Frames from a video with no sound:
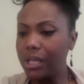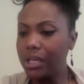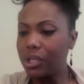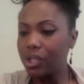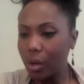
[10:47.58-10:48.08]

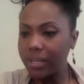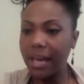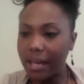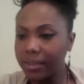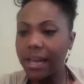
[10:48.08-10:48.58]
So
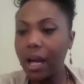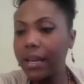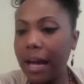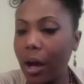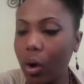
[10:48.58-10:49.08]
yeah, and
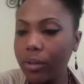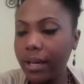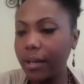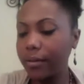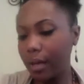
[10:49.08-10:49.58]
oh
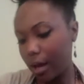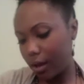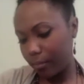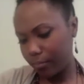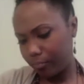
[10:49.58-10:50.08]
yeah,
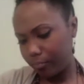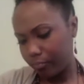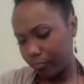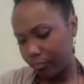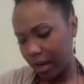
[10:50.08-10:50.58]
um,
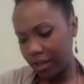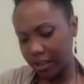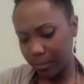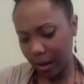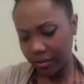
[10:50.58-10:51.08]
I
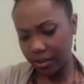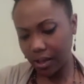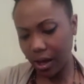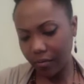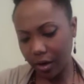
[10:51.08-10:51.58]
just bought this
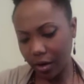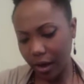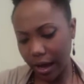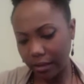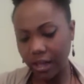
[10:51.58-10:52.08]
CoverGirl
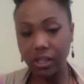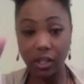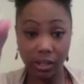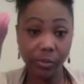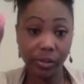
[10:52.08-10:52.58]
Outlast,
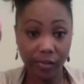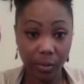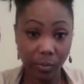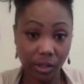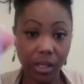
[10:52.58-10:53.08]
and this was
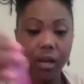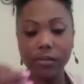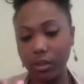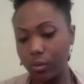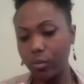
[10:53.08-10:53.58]
50%
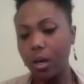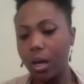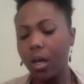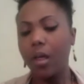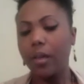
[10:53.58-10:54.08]
off too.
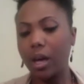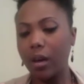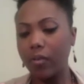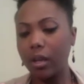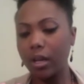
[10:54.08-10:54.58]
The
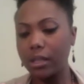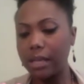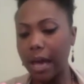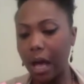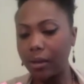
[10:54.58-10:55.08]
CoverGirl
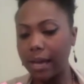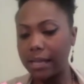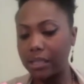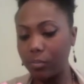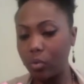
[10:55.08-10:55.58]

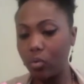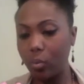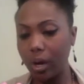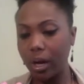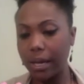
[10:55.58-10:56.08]
Outlast Smooth
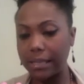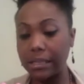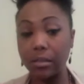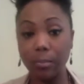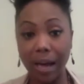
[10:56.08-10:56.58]
Wear in
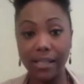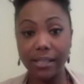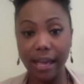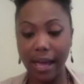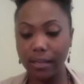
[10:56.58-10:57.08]
Spice
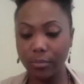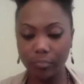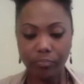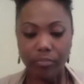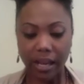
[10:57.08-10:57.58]
Satin.
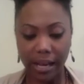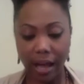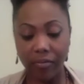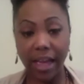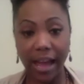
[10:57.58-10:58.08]
And
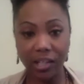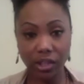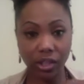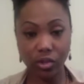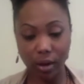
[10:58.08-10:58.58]
I've
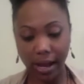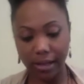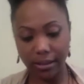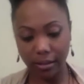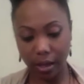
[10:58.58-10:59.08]
actually
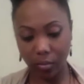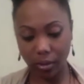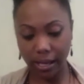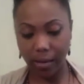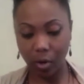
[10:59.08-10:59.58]
tried, I
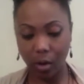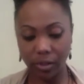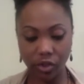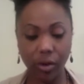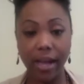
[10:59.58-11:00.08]
came home
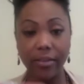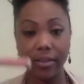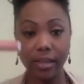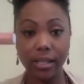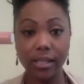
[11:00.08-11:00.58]
and tried
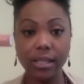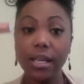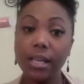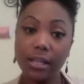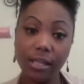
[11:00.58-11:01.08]
this.
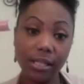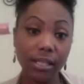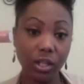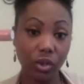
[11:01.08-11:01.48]
This is